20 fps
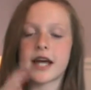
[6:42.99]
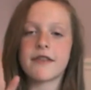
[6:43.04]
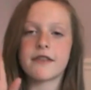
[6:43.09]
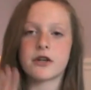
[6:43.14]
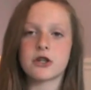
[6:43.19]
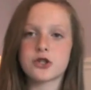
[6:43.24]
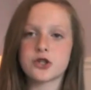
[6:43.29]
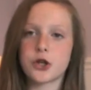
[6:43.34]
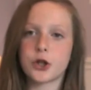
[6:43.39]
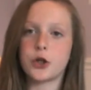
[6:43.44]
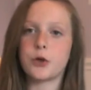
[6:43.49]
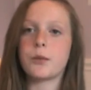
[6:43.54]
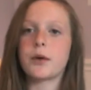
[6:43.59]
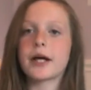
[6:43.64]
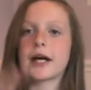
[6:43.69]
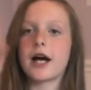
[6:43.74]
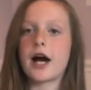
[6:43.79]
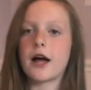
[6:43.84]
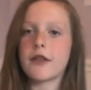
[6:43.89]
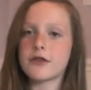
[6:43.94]
and then I'll show you what
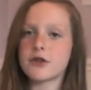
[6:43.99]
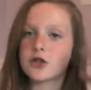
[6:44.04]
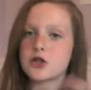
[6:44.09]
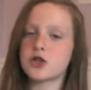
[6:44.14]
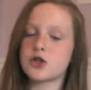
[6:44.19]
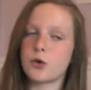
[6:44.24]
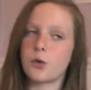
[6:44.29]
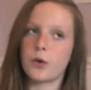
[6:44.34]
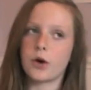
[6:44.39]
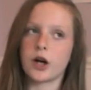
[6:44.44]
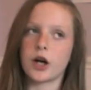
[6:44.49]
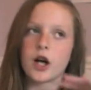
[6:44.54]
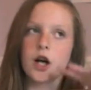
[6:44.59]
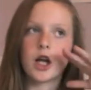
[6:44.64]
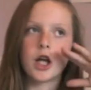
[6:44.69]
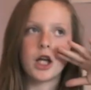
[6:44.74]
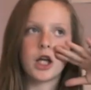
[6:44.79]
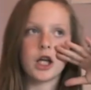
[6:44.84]
I got in the store